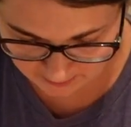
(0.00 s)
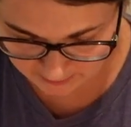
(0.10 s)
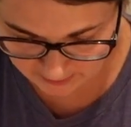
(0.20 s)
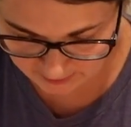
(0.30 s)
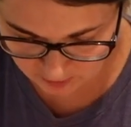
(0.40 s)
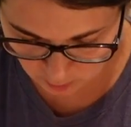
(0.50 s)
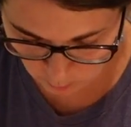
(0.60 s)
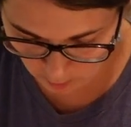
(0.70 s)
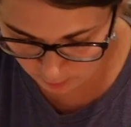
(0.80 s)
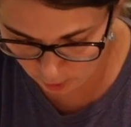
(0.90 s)
like that so it
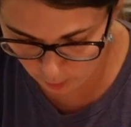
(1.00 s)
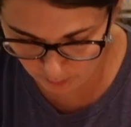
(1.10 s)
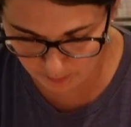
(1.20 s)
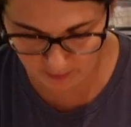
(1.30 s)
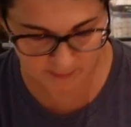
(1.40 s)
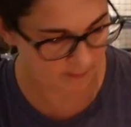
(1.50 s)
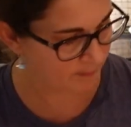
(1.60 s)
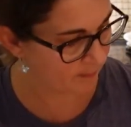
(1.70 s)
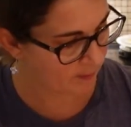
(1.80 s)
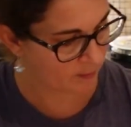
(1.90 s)
won't open
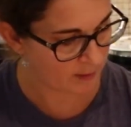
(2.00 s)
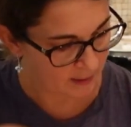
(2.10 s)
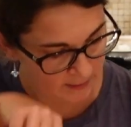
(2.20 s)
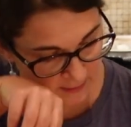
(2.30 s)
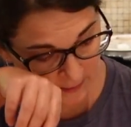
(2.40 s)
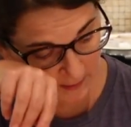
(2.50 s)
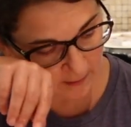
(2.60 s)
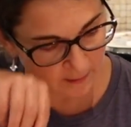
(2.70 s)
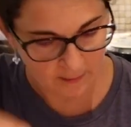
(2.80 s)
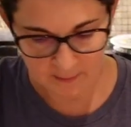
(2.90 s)
on us.
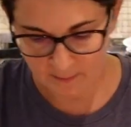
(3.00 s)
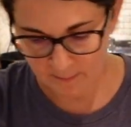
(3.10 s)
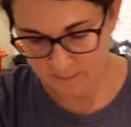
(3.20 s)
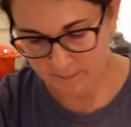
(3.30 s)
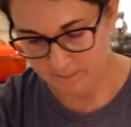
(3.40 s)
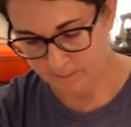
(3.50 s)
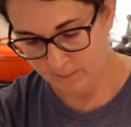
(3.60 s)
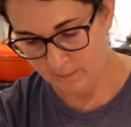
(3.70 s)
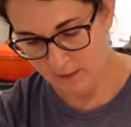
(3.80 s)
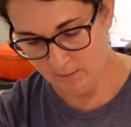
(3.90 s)

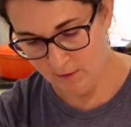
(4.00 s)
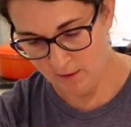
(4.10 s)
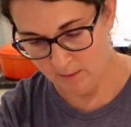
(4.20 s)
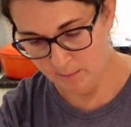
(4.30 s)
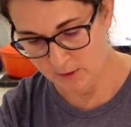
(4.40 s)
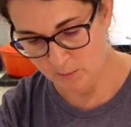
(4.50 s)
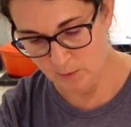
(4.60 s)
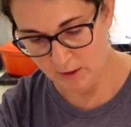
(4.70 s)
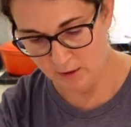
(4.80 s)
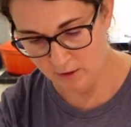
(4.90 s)
Give it a
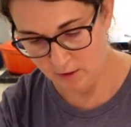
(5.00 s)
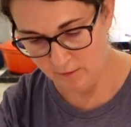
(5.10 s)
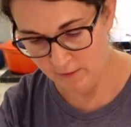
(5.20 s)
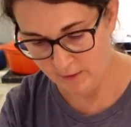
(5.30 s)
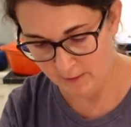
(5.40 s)
sprinkle of